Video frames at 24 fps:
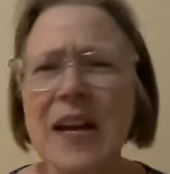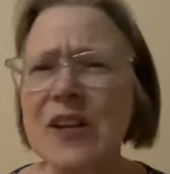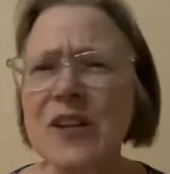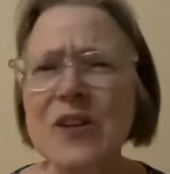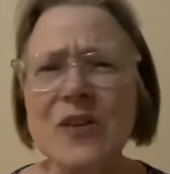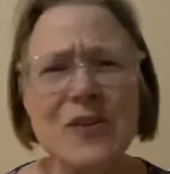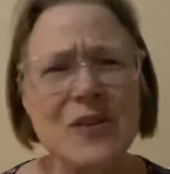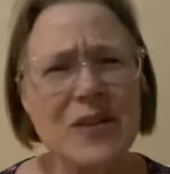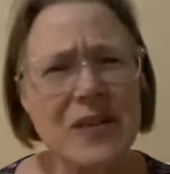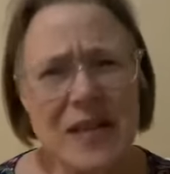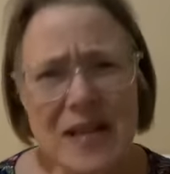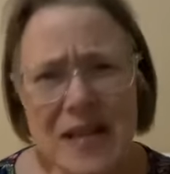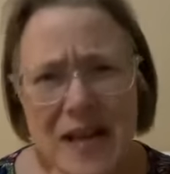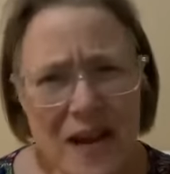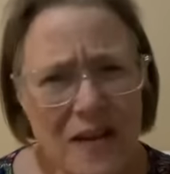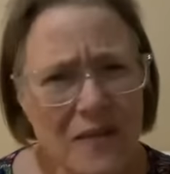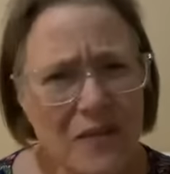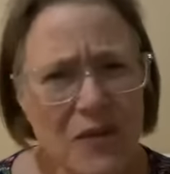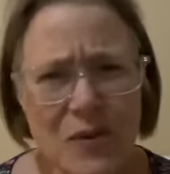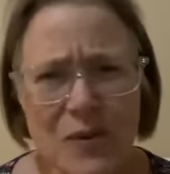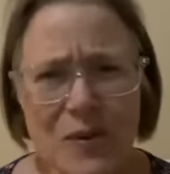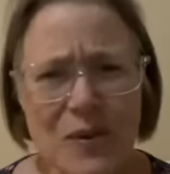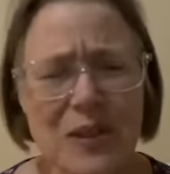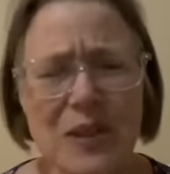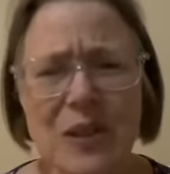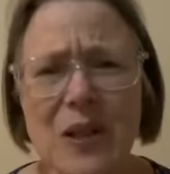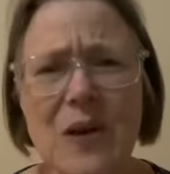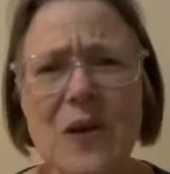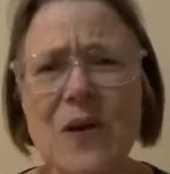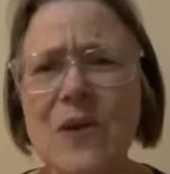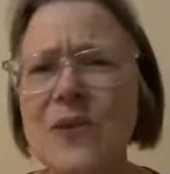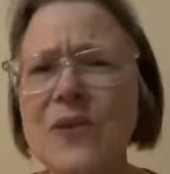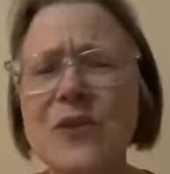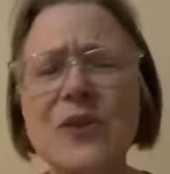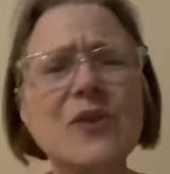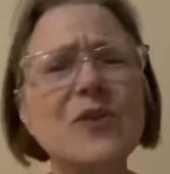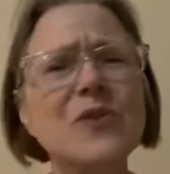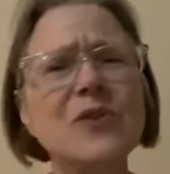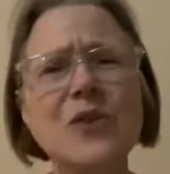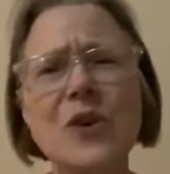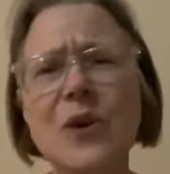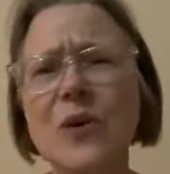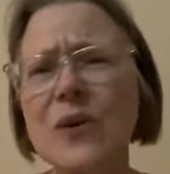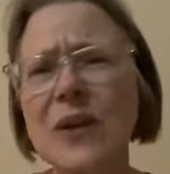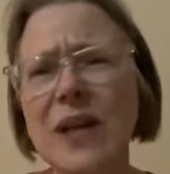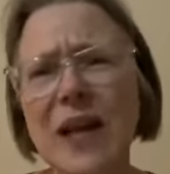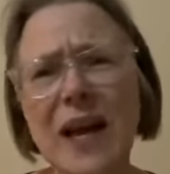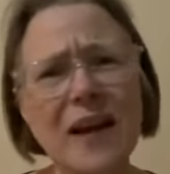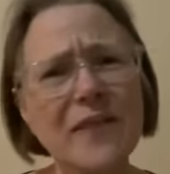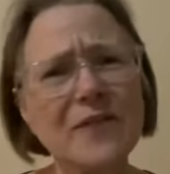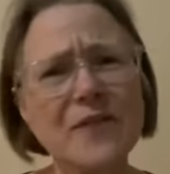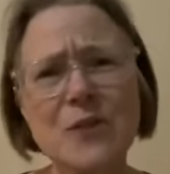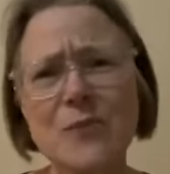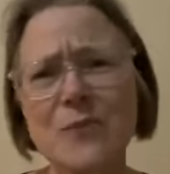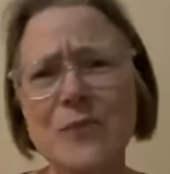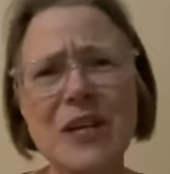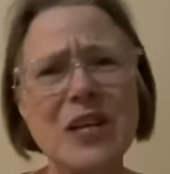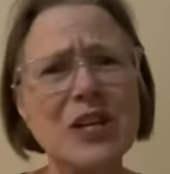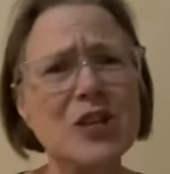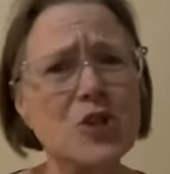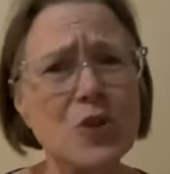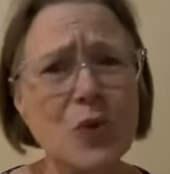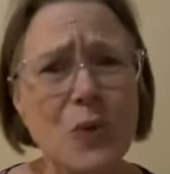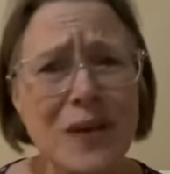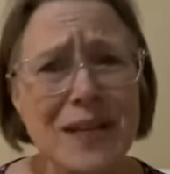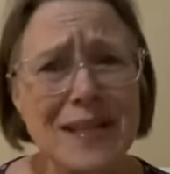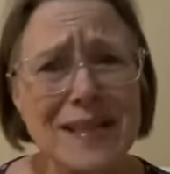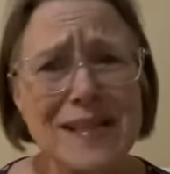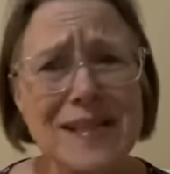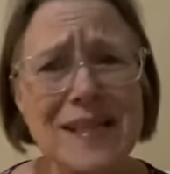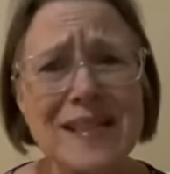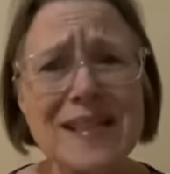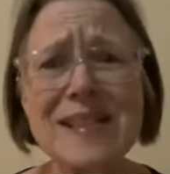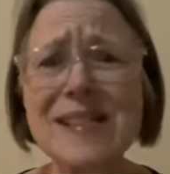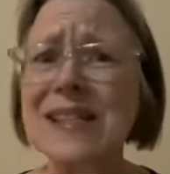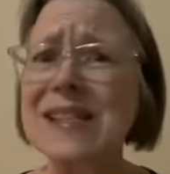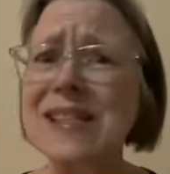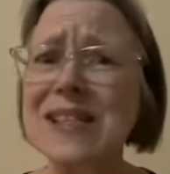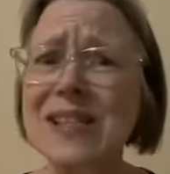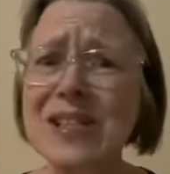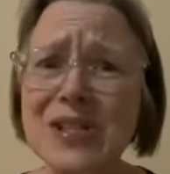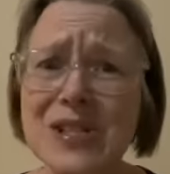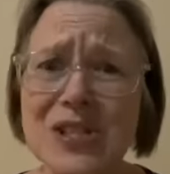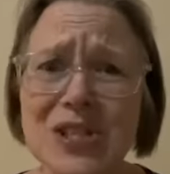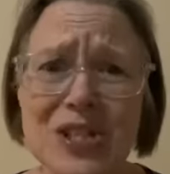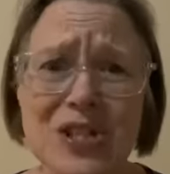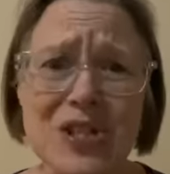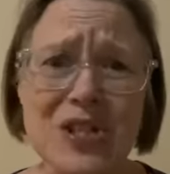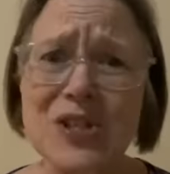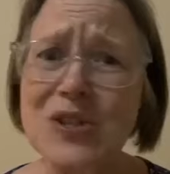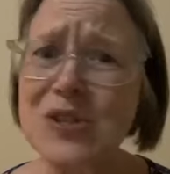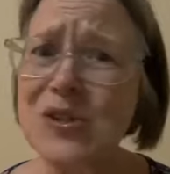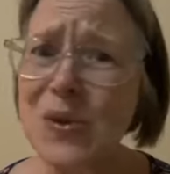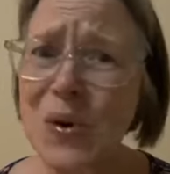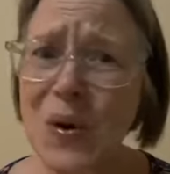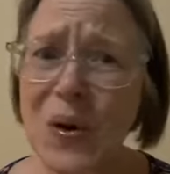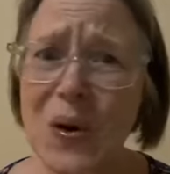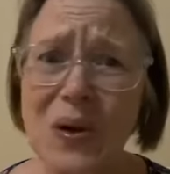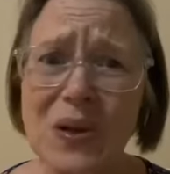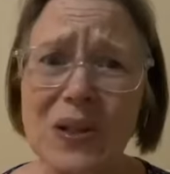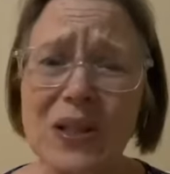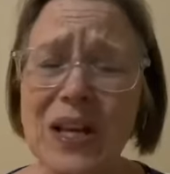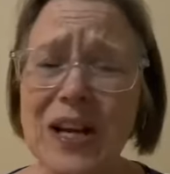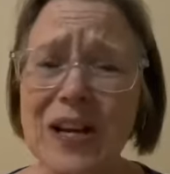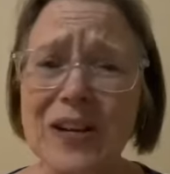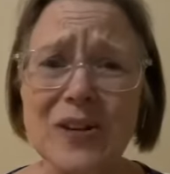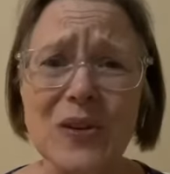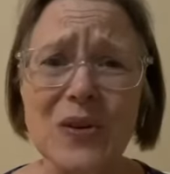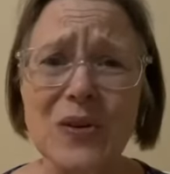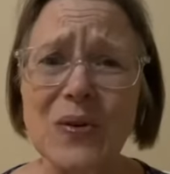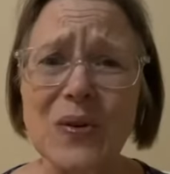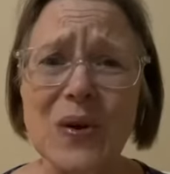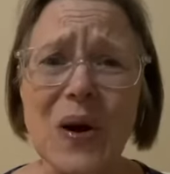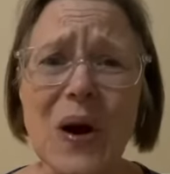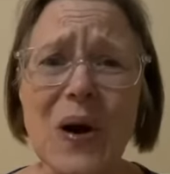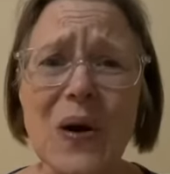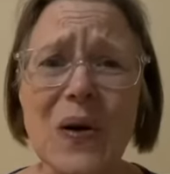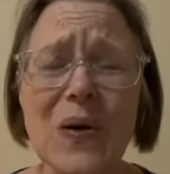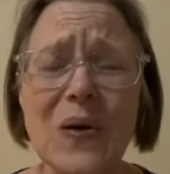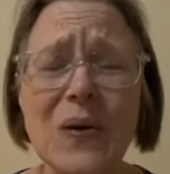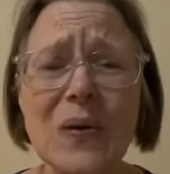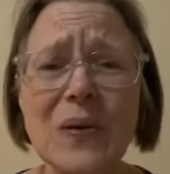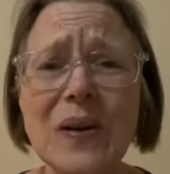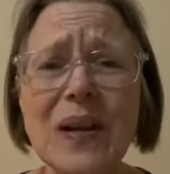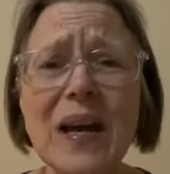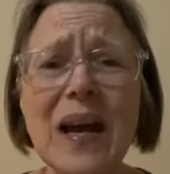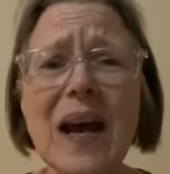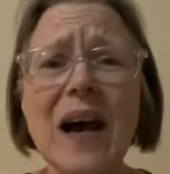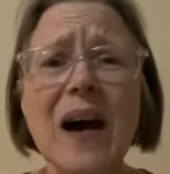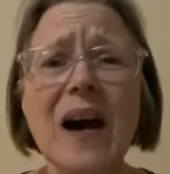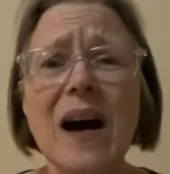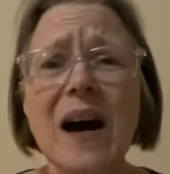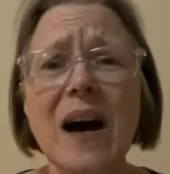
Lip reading: You're never alone. You don't have to make choices and decisions all on your own.